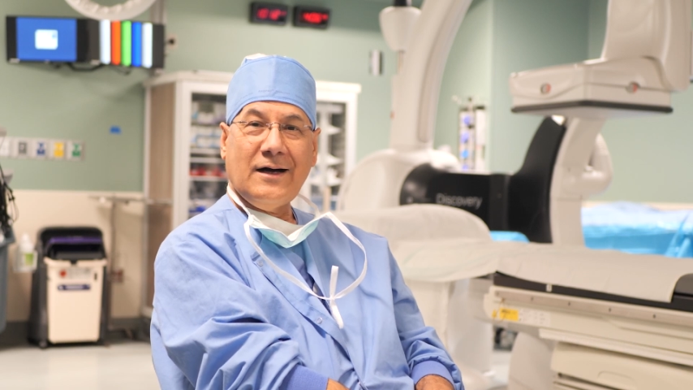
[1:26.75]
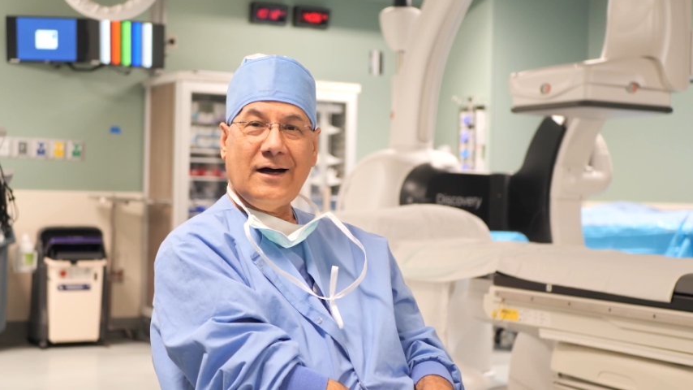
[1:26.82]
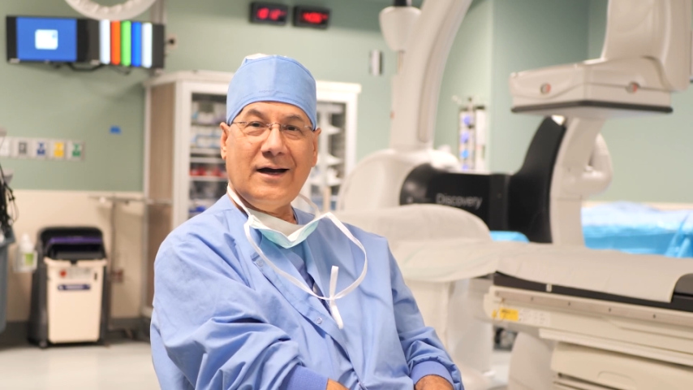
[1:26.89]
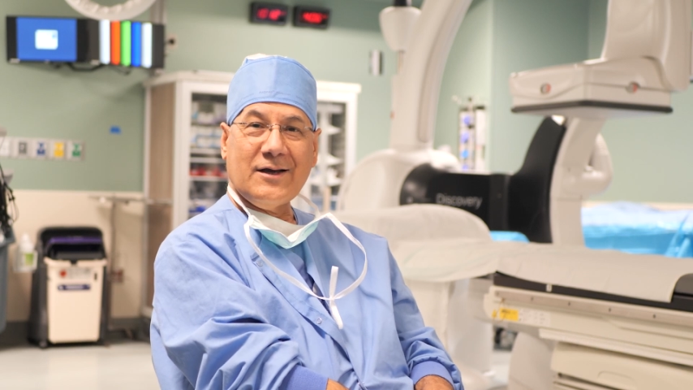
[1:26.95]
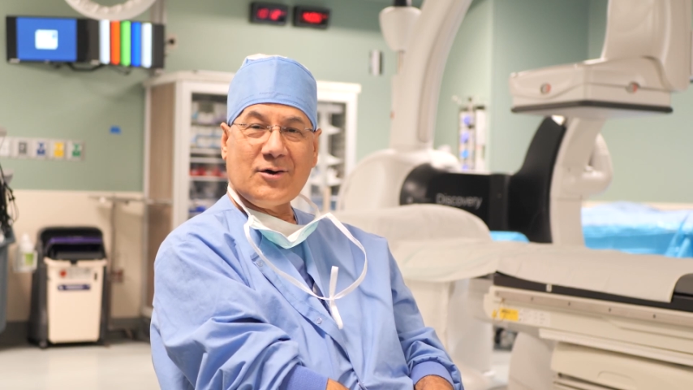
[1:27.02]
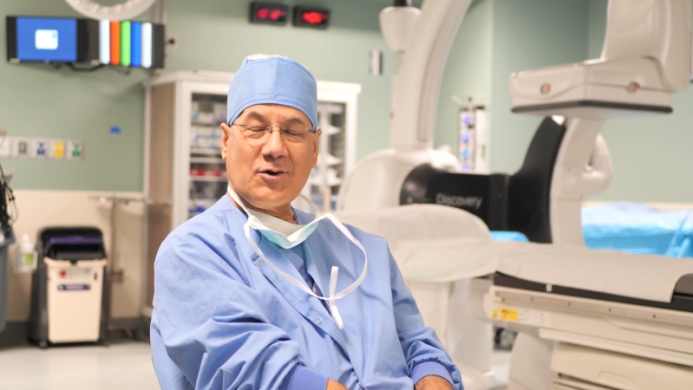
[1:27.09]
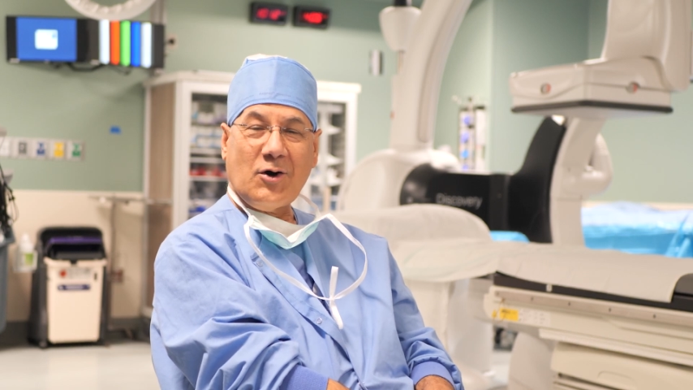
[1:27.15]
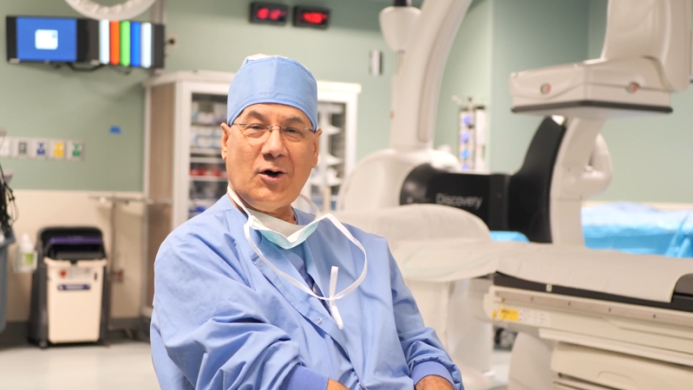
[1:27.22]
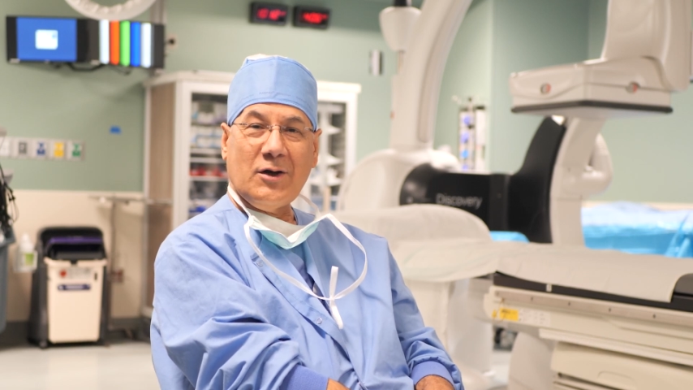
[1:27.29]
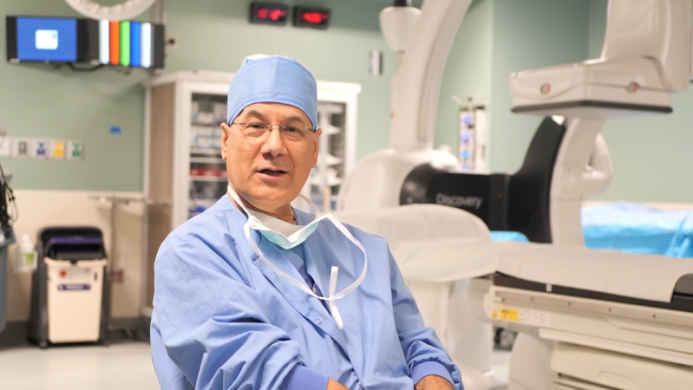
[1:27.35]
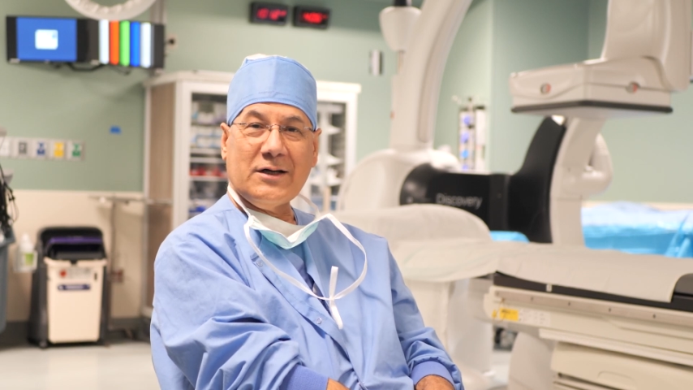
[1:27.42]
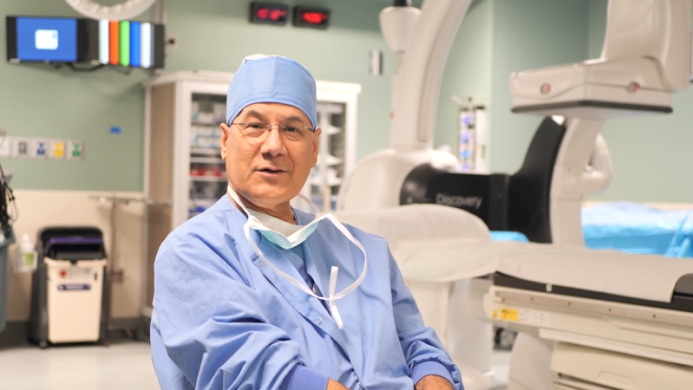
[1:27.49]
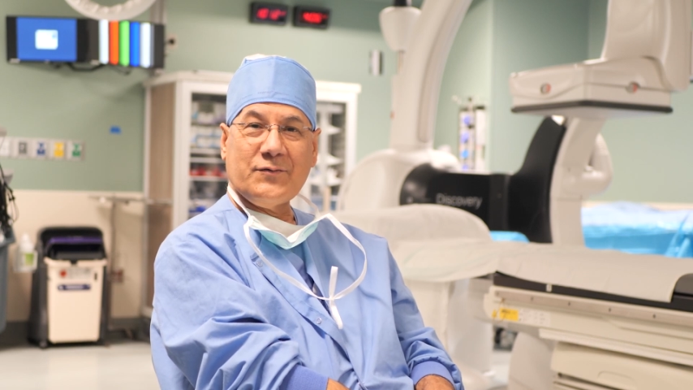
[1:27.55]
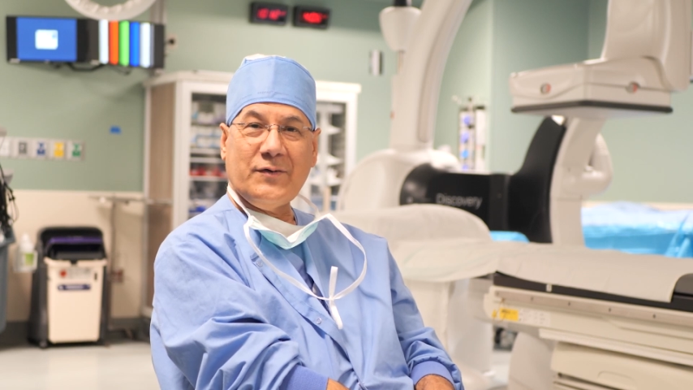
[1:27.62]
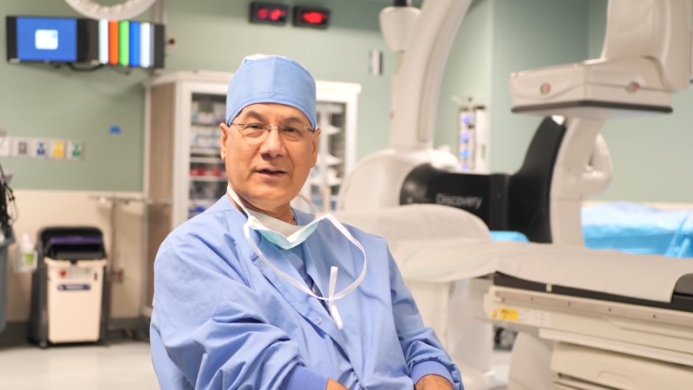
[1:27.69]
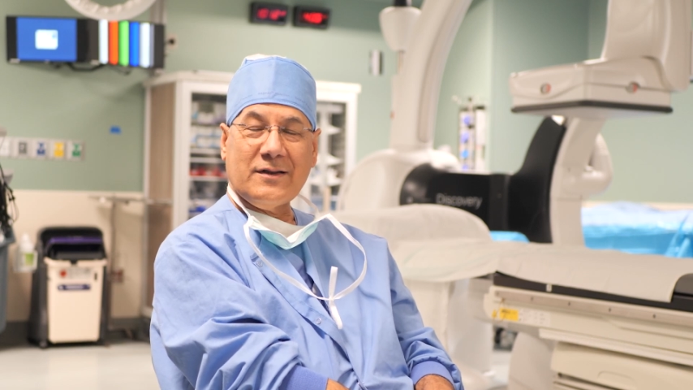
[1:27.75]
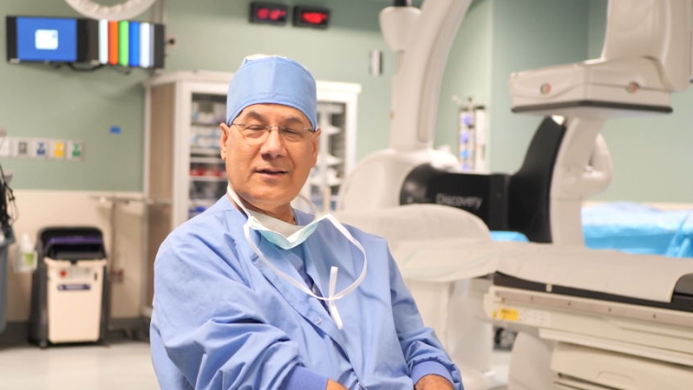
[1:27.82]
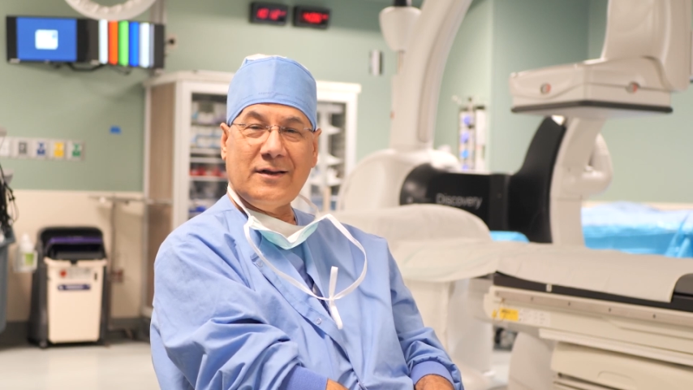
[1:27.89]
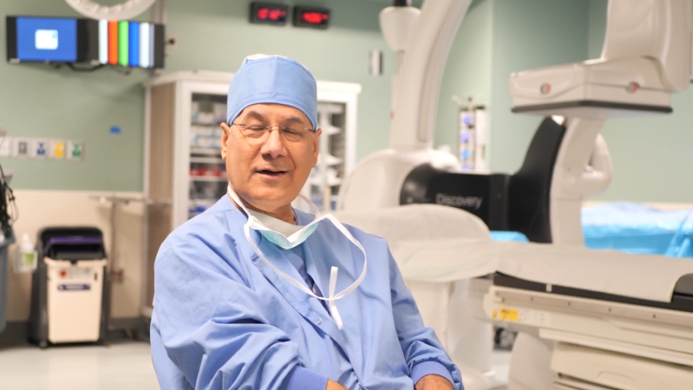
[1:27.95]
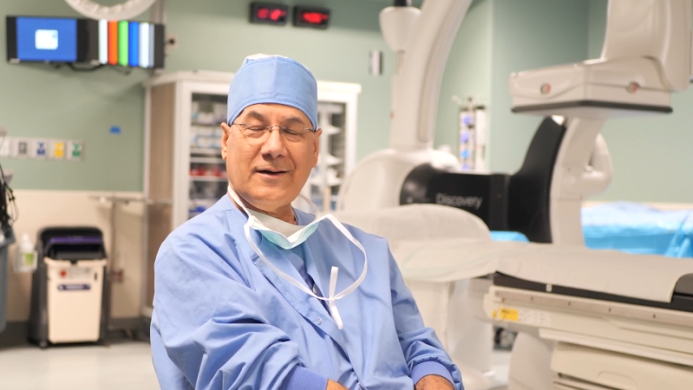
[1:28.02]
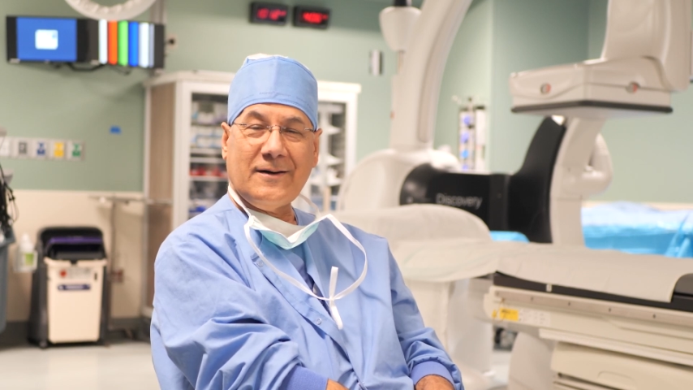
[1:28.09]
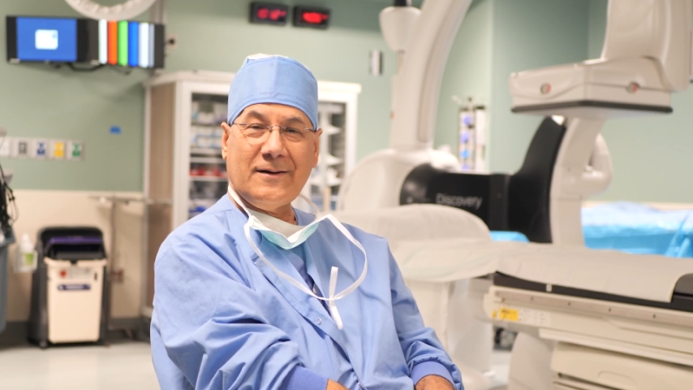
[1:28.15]
I call it
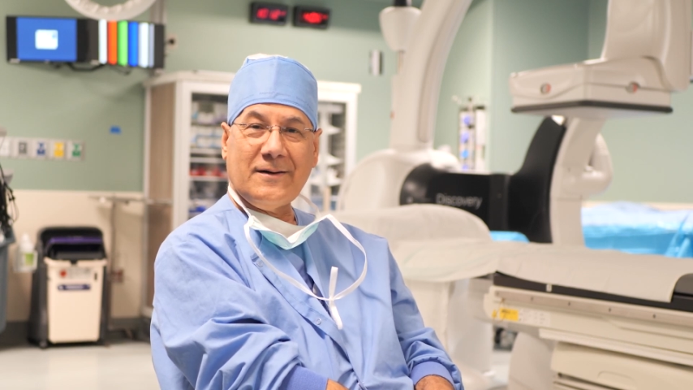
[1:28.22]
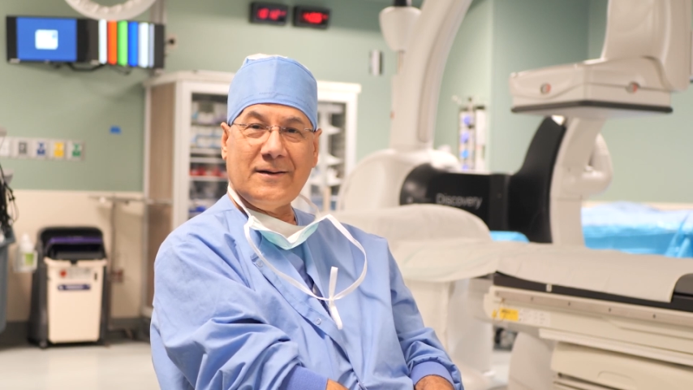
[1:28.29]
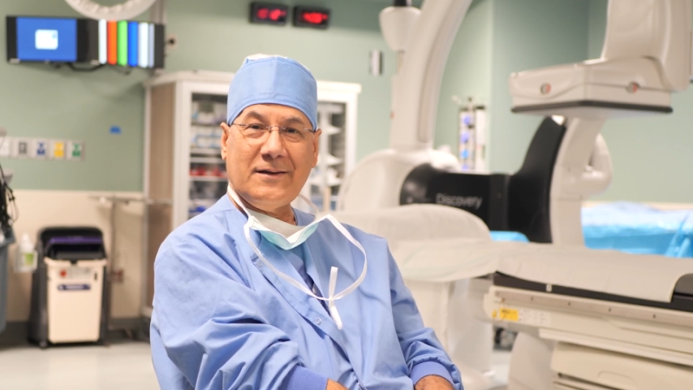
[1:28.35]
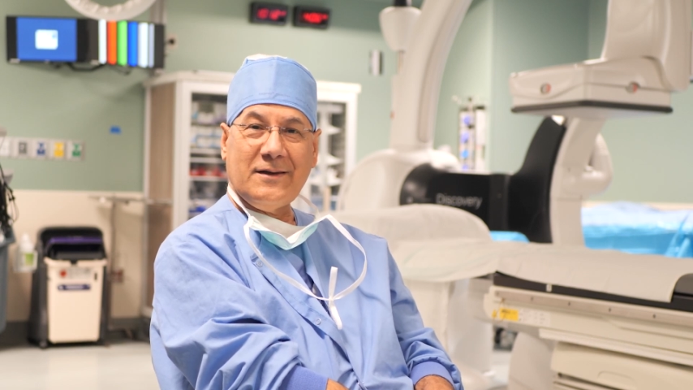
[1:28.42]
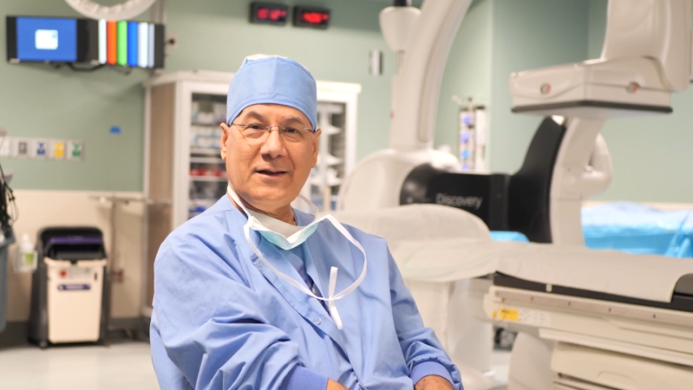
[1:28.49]
with a